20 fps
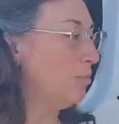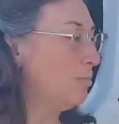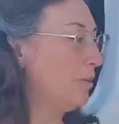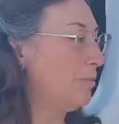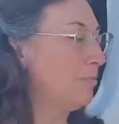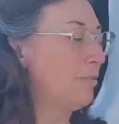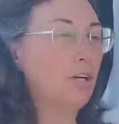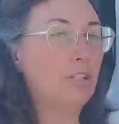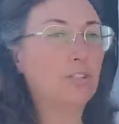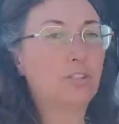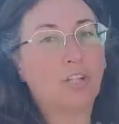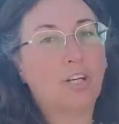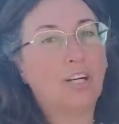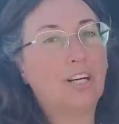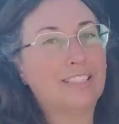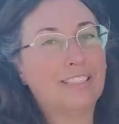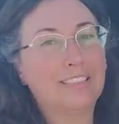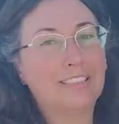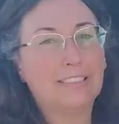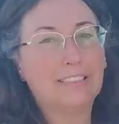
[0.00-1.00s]
my raw
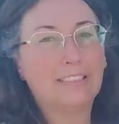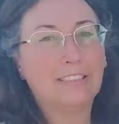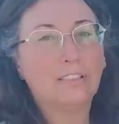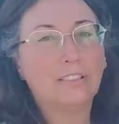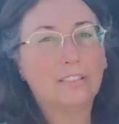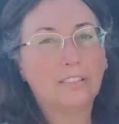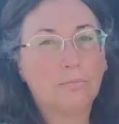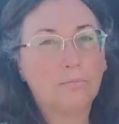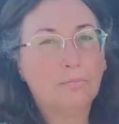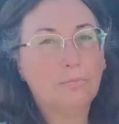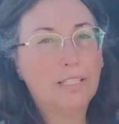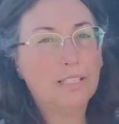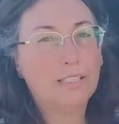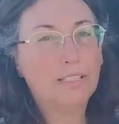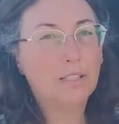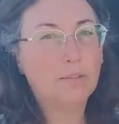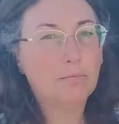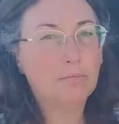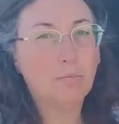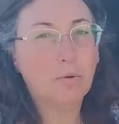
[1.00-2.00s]
drawings and made
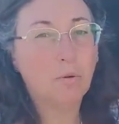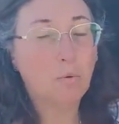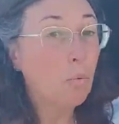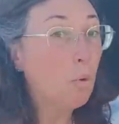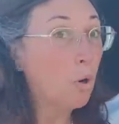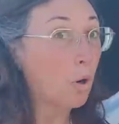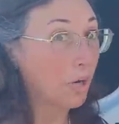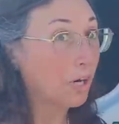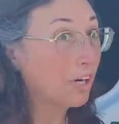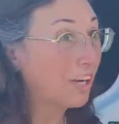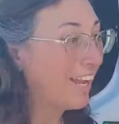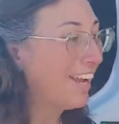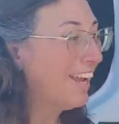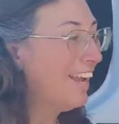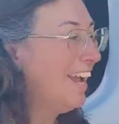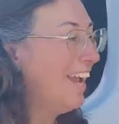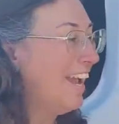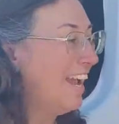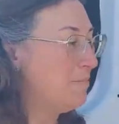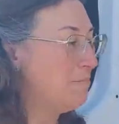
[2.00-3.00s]
them work mm
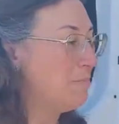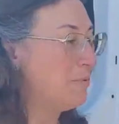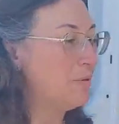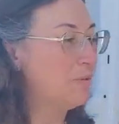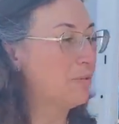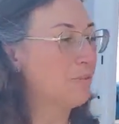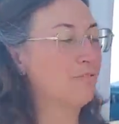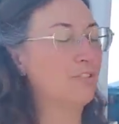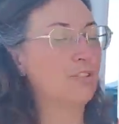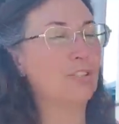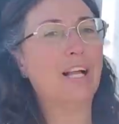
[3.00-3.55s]
-hmm. and mm-hmm. beautiful.